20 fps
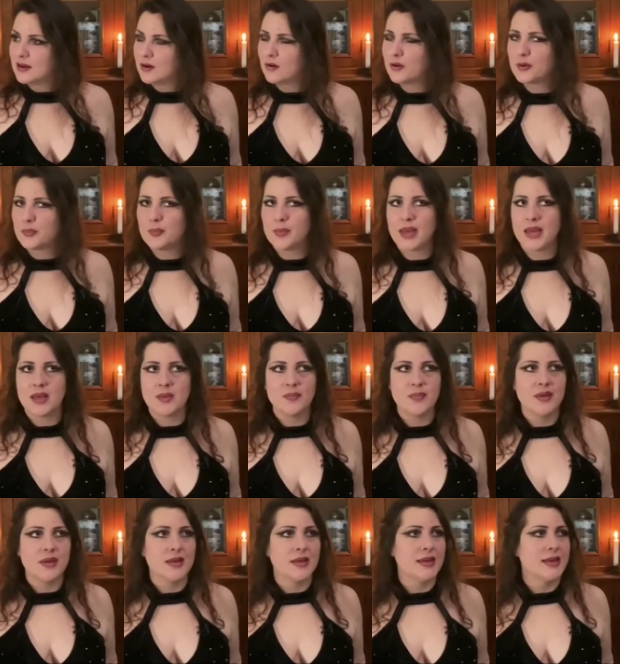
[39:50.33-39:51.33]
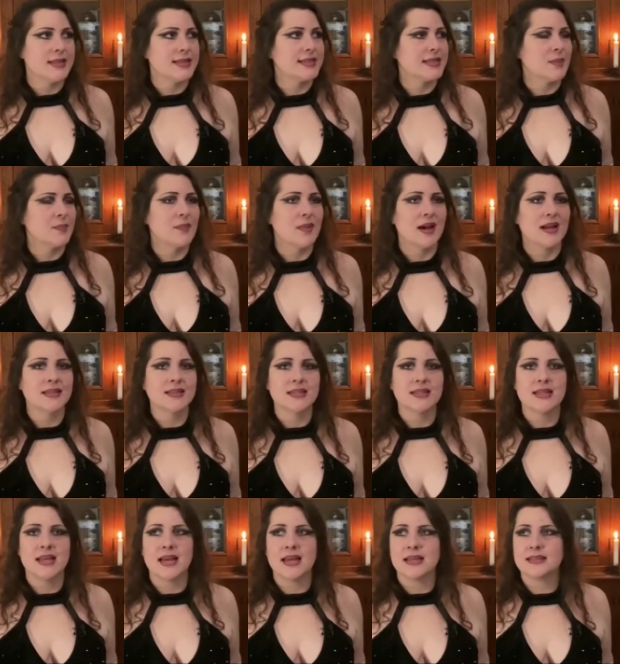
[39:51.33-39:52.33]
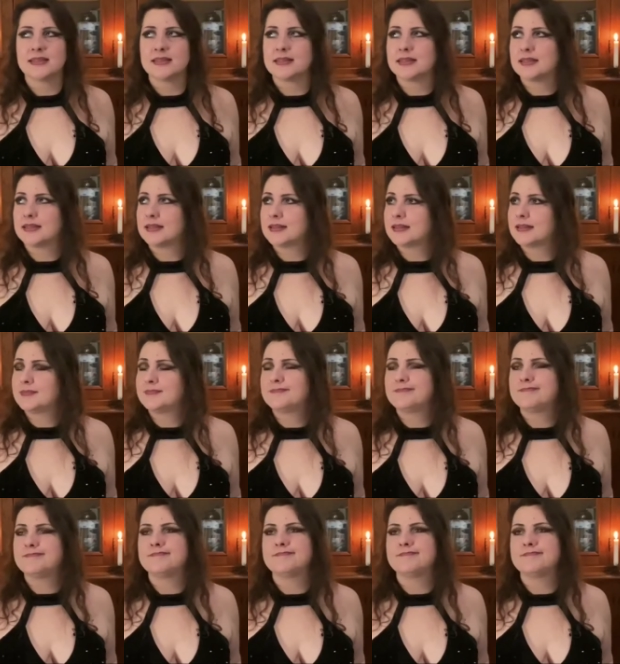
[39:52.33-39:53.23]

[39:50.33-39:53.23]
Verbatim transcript: Or maybe it's somebody that uh,